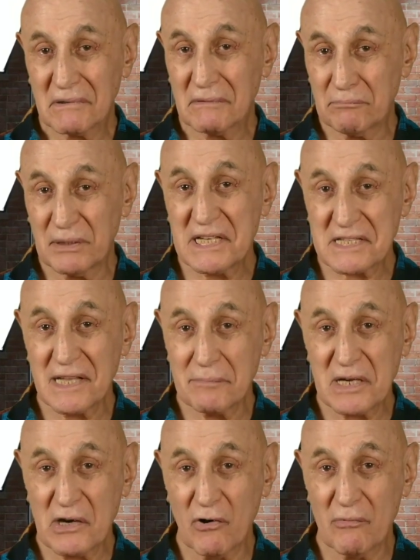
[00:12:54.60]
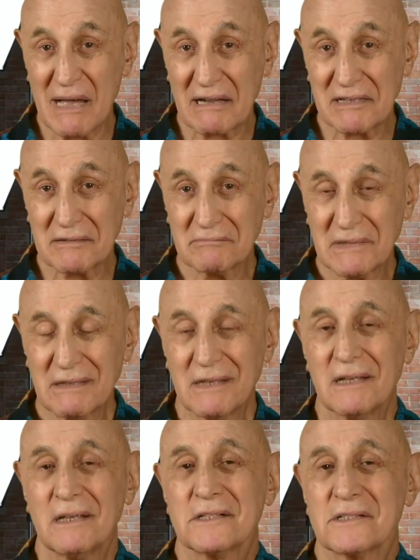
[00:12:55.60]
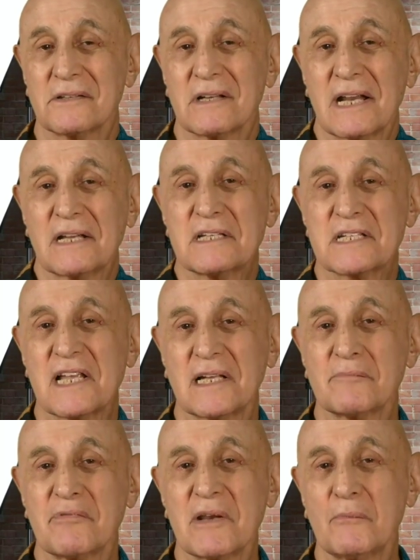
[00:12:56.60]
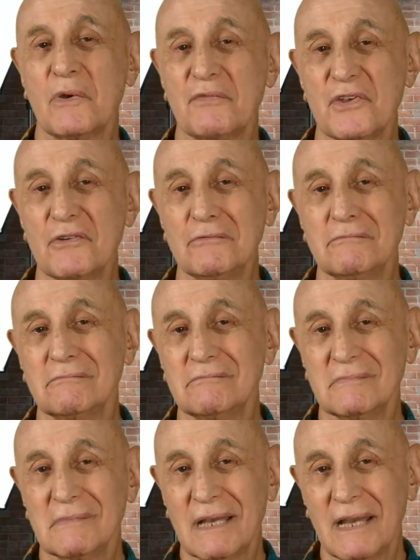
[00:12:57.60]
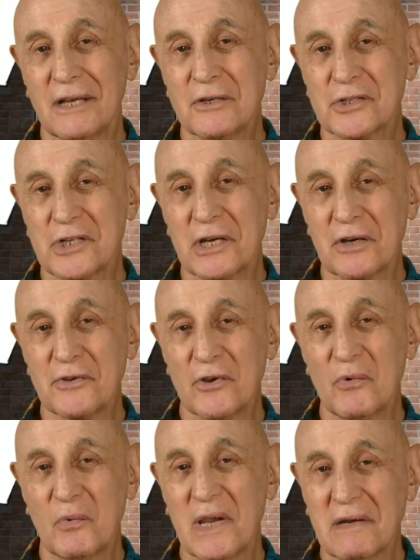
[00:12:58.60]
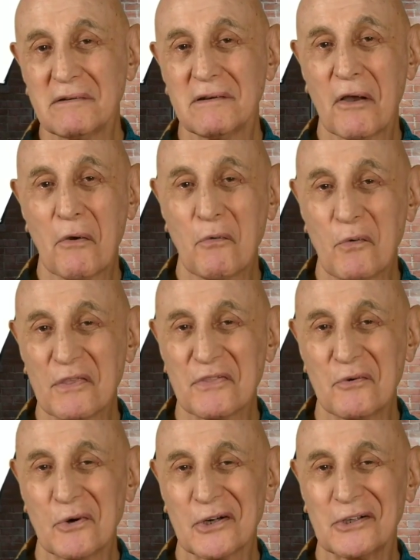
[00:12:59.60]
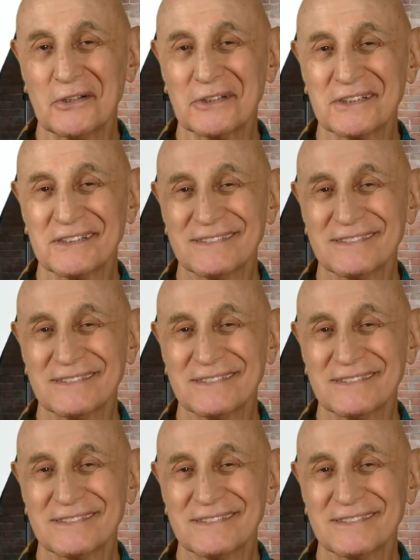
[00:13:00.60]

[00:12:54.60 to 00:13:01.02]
Please let me know about it so that I can celebrate with you and share your win with the world.